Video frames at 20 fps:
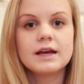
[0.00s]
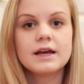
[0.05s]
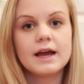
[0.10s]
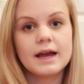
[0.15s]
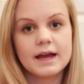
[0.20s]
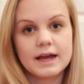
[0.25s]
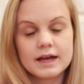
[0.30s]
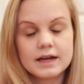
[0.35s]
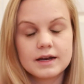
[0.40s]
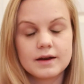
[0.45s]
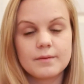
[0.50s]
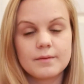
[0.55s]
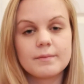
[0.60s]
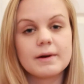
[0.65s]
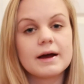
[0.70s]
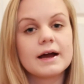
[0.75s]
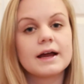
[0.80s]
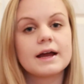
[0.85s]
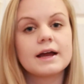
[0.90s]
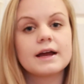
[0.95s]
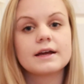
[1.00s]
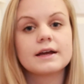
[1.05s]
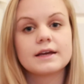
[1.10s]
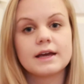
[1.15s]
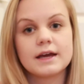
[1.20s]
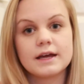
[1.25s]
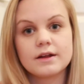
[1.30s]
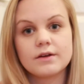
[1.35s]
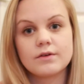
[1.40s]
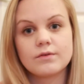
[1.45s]
And my
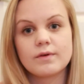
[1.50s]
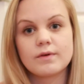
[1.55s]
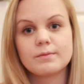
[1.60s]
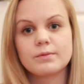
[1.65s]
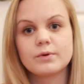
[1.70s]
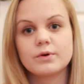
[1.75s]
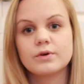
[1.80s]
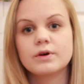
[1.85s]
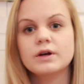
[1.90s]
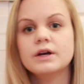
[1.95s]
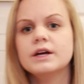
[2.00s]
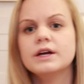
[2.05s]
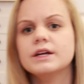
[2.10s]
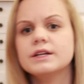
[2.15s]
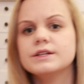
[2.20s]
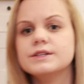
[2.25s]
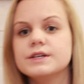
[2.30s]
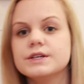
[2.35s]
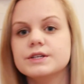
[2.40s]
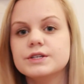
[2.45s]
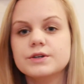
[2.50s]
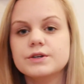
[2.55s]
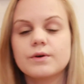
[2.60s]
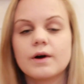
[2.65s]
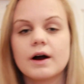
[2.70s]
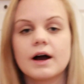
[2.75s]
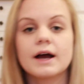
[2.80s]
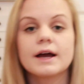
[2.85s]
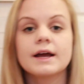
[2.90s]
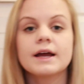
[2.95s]
Canon Rebel
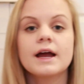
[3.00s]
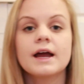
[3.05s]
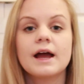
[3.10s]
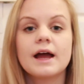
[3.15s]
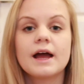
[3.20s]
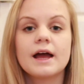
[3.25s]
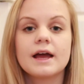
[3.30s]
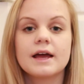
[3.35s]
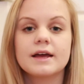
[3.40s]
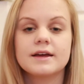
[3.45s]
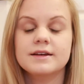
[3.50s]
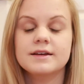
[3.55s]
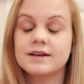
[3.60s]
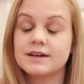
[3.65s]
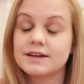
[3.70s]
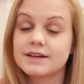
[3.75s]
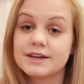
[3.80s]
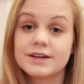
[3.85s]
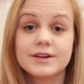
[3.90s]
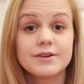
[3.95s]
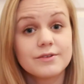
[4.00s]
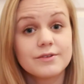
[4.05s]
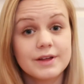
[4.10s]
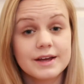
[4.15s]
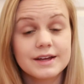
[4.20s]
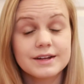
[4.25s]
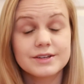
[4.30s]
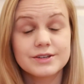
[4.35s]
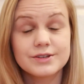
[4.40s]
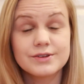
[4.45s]
T2i, do you
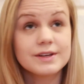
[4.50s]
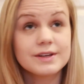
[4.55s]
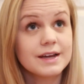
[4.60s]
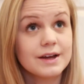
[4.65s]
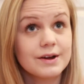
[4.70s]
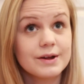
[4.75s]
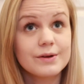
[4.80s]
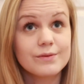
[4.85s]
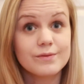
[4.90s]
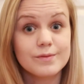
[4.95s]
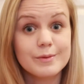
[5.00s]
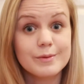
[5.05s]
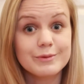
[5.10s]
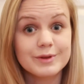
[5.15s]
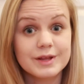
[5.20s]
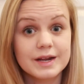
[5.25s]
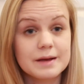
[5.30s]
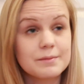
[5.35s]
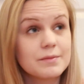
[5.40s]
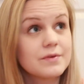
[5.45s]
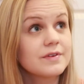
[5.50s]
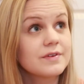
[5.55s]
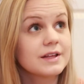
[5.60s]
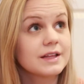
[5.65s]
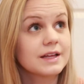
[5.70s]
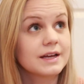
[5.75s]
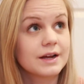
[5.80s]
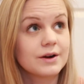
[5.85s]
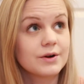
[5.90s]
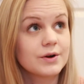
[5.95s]
like how I don't remember the name of it?
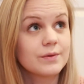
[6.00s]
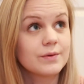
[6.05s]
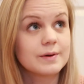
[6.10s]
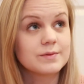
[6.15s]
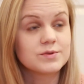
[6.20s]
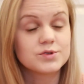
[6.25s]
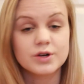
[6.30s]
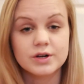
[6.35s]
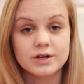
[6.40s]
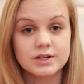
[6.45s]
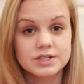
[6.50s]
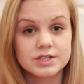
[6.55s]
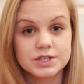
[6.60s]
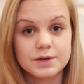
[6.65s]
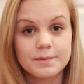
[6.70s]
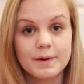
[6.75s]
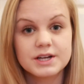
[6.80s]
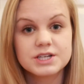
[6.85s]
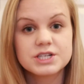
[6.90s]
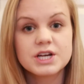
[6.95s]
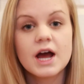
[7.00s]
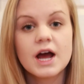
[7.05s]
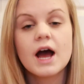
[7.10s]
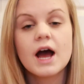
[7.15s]
Like, I don't know why I'm struggling so much.